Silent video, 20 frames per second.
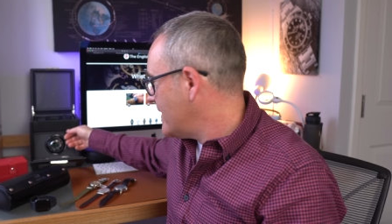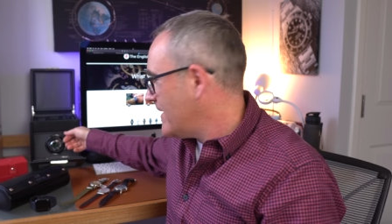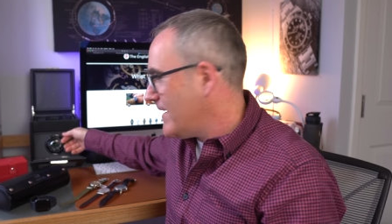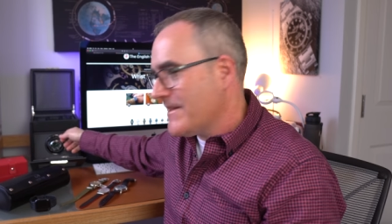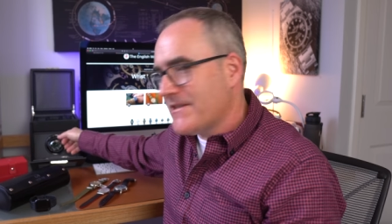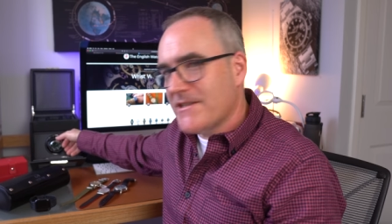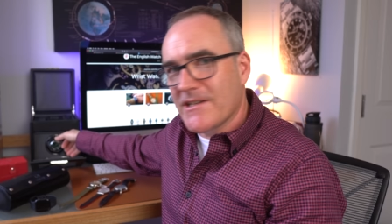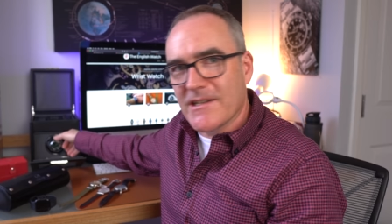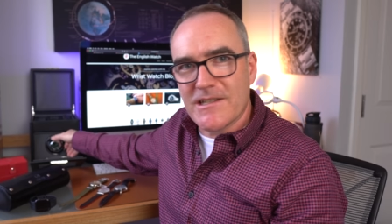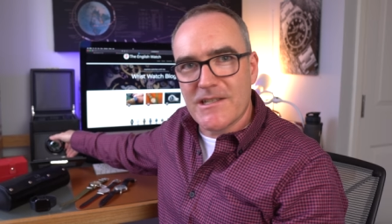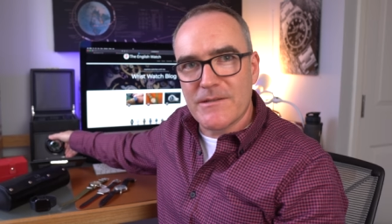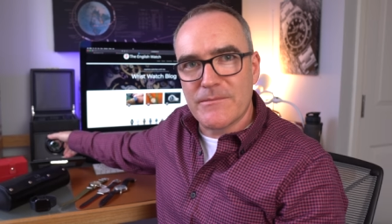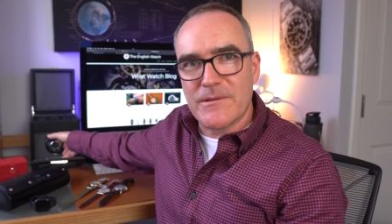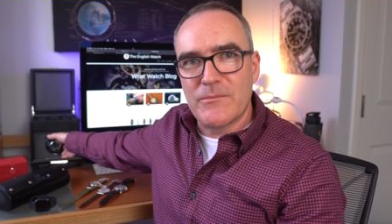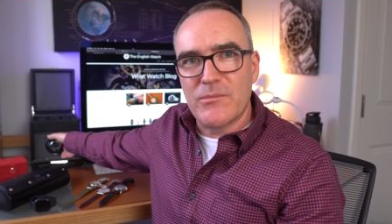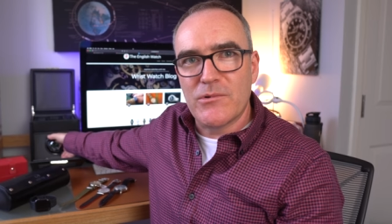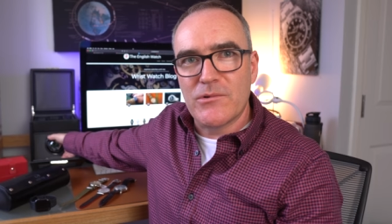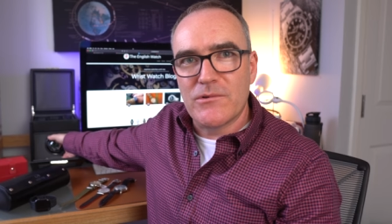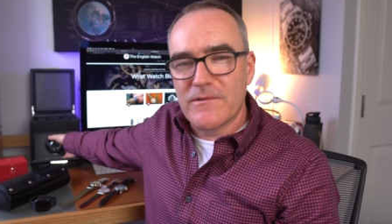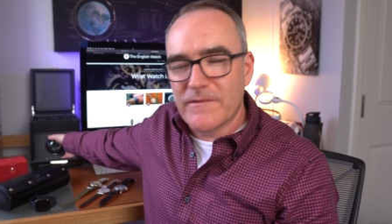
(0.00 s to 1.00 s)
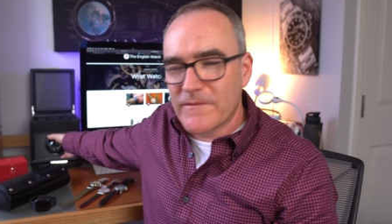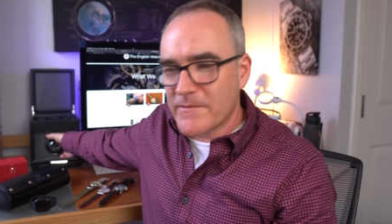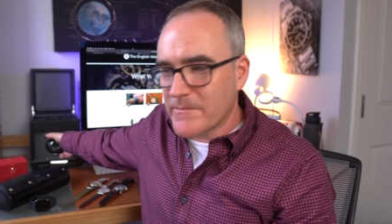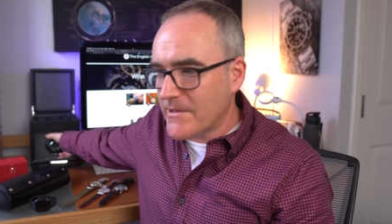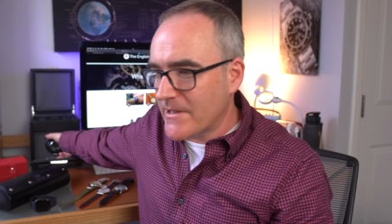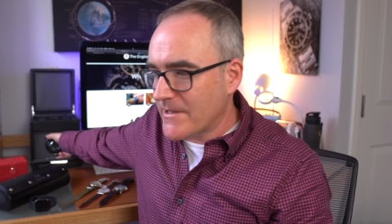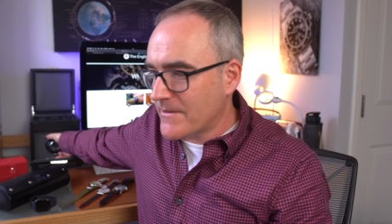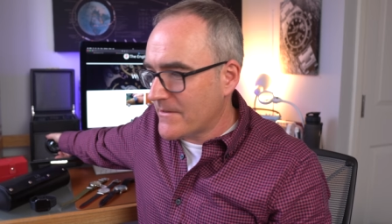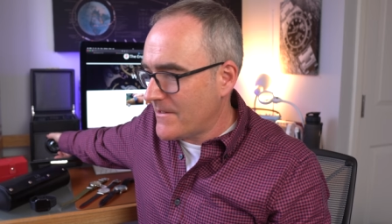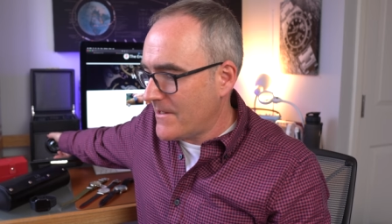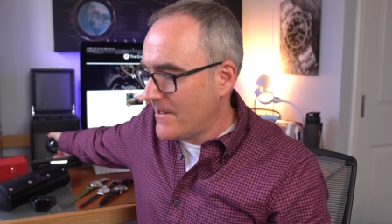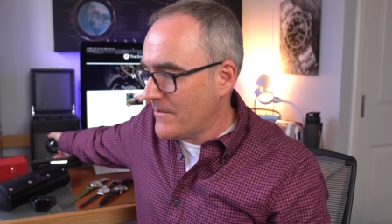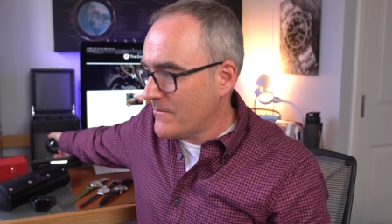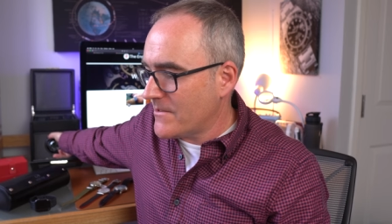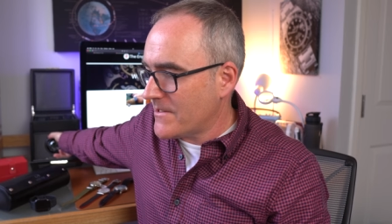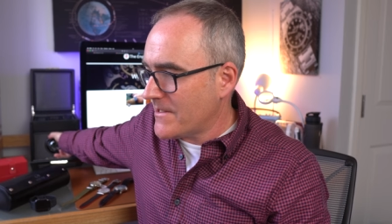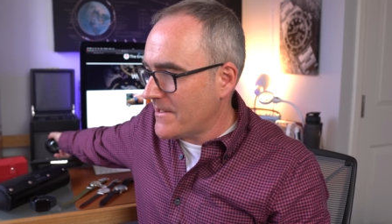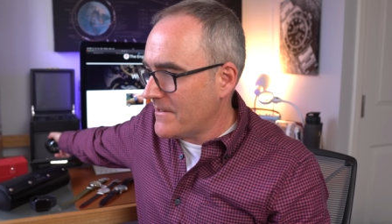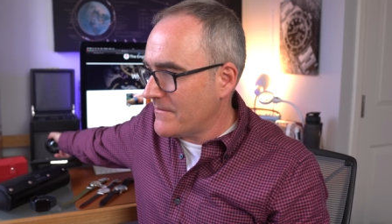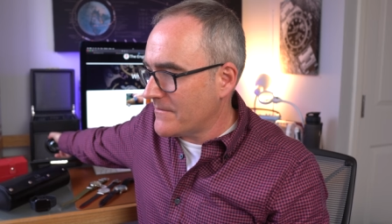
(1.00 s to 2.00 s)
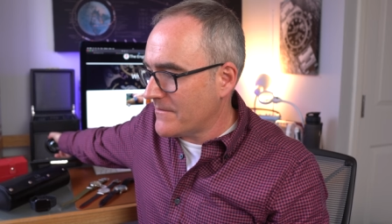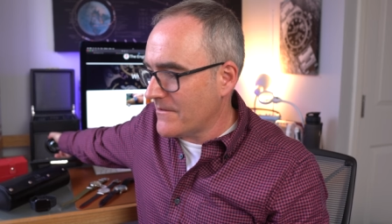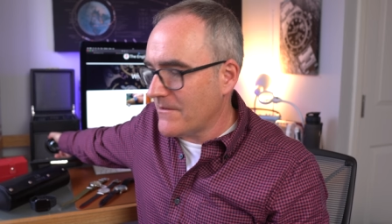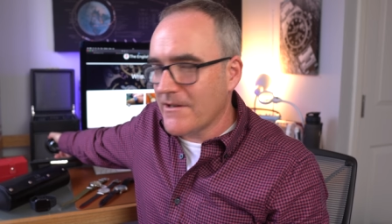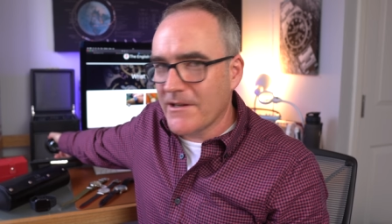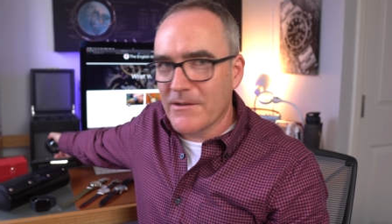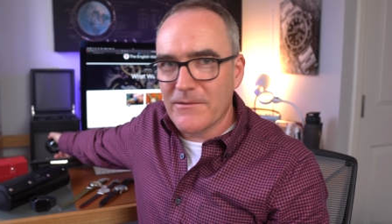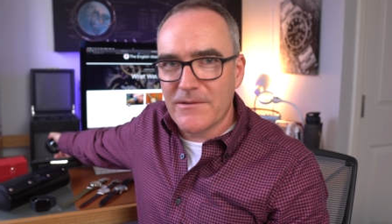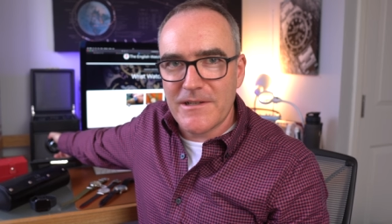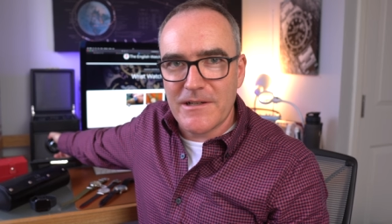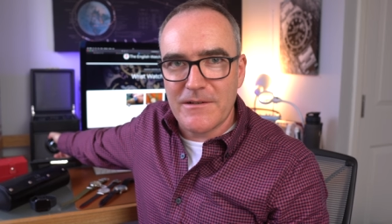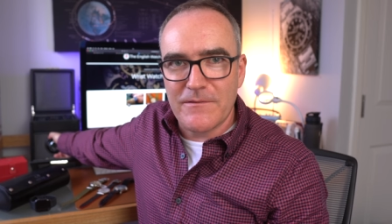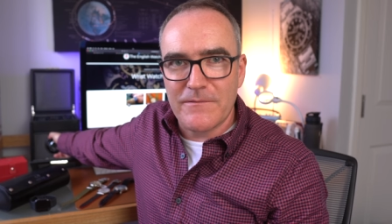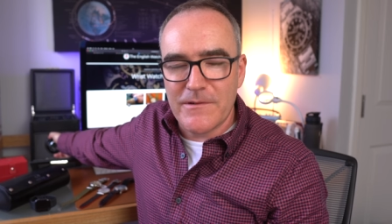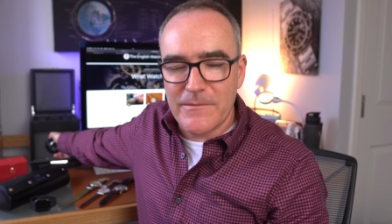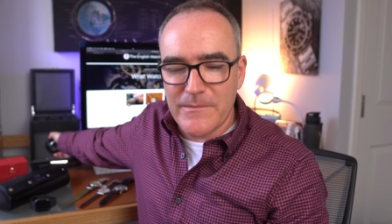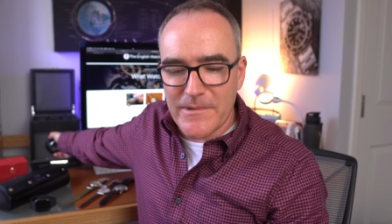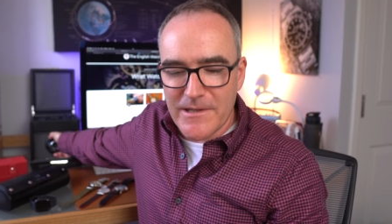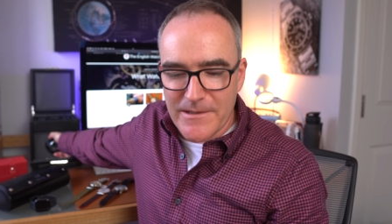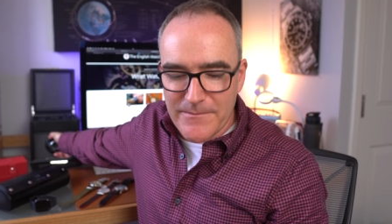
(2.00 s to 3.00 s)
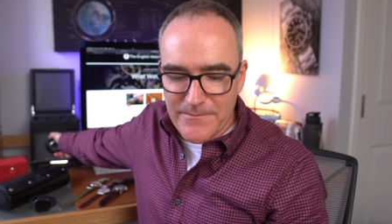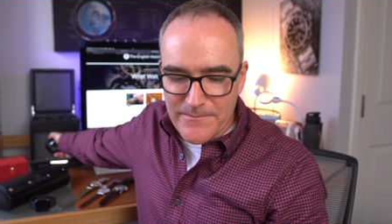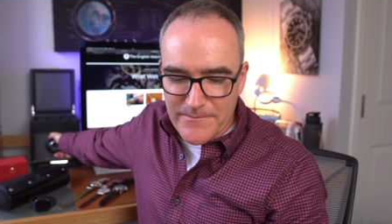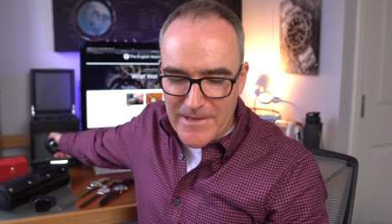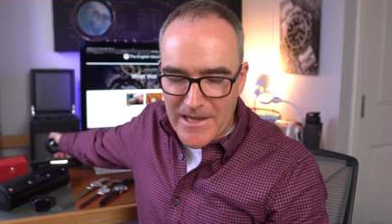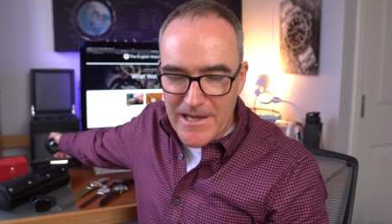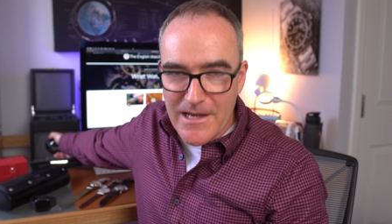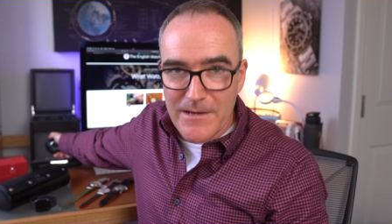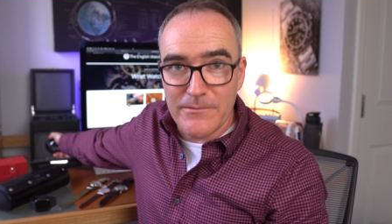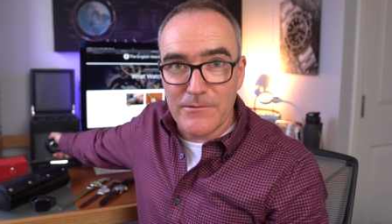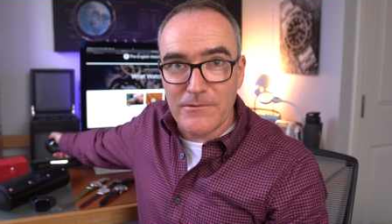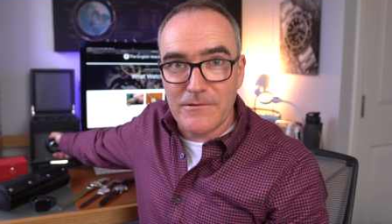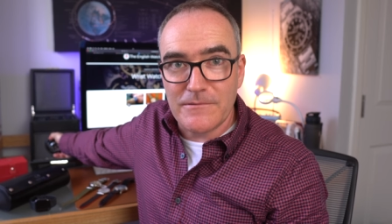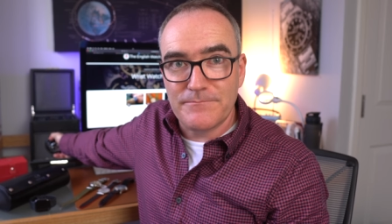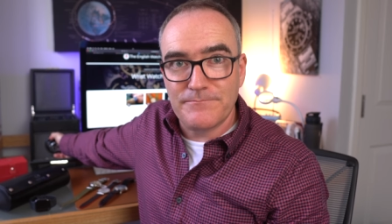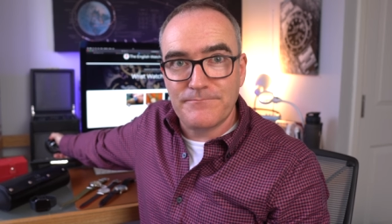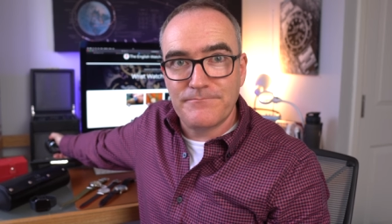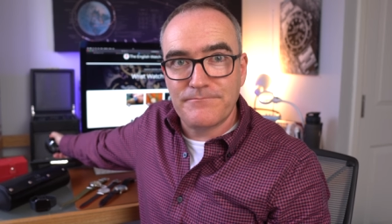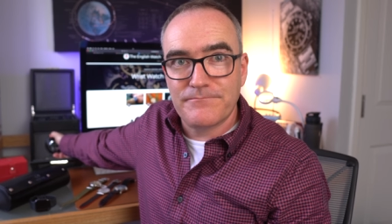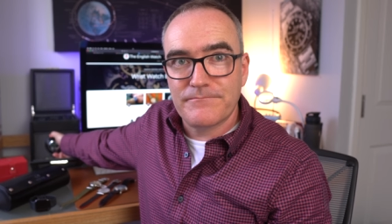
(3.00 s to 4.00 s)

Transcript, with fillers: itching to be bought from a hotel, not a hotel, from a airport.